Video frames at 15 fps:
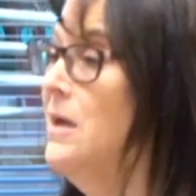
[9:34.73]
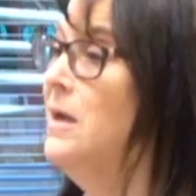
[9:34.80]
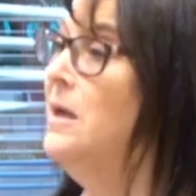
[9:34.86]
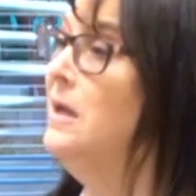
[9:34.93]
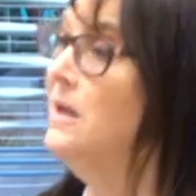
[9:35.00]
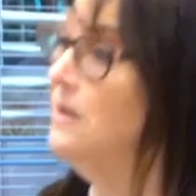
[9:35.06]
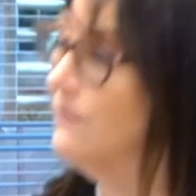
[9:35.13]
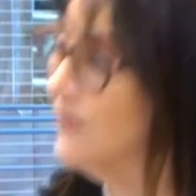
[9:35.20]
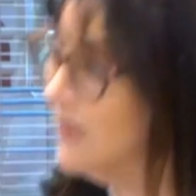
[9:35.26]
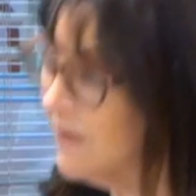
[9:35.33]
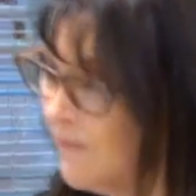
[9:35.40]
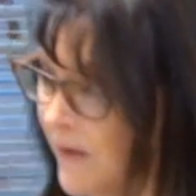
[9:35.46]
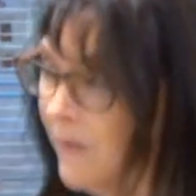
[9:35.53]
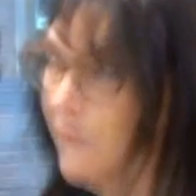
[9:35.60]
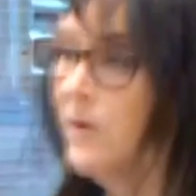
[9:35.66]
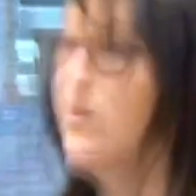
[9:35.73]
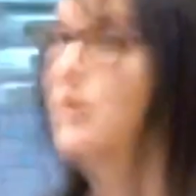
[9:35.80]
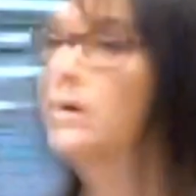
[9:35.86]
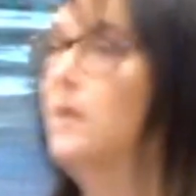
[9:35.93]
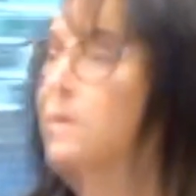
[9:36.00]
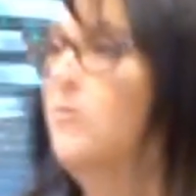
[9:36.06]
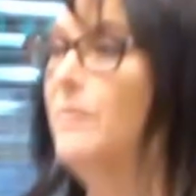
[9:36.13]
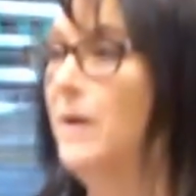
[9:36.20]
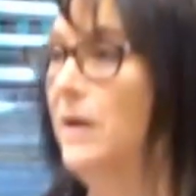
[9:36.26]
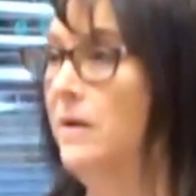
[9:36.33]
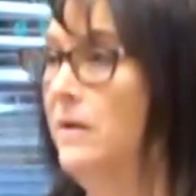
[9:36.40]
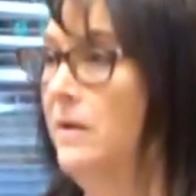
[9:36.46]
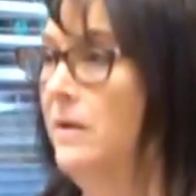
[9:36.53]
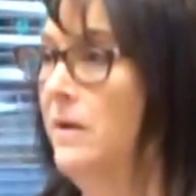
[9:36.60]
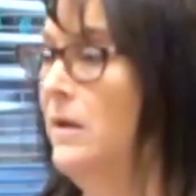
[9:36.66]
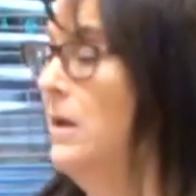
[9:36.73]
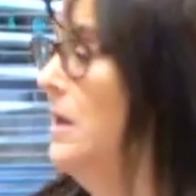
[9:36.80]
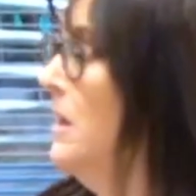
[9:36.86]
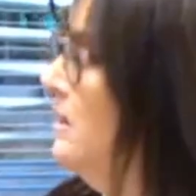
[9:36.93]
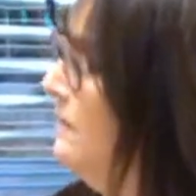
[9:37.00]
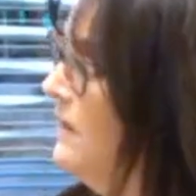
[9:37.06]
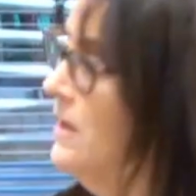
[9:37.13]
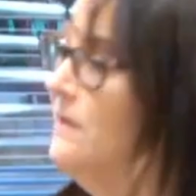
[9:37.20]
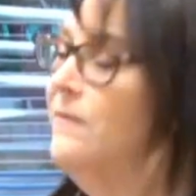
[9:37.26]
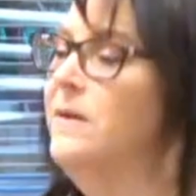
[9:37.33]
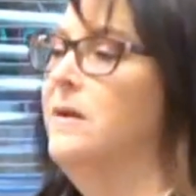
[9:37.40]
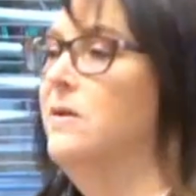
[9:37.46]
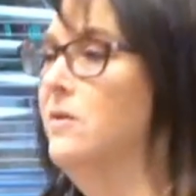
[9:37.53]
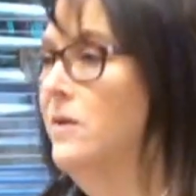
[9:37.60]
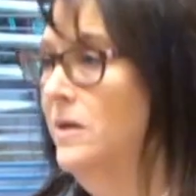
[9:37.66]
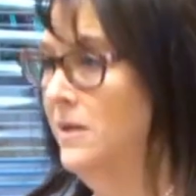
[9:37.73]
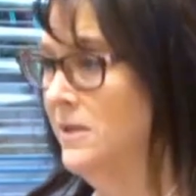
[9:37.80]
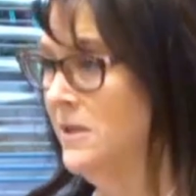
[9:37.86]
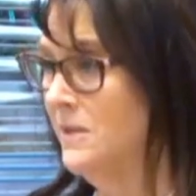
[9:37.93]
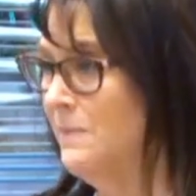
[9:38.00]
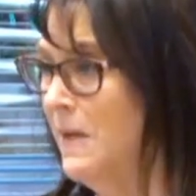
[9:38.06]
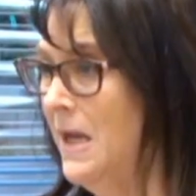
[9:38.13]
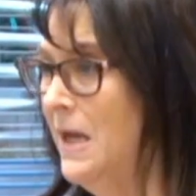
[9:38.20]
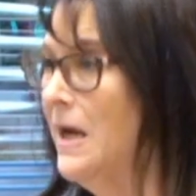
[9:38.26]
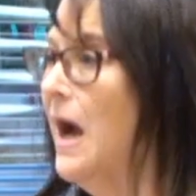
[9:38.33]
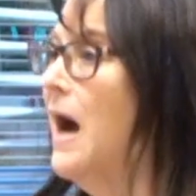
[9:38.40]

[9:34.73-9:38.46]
Even if he were in a coma, even if he couldn't speak,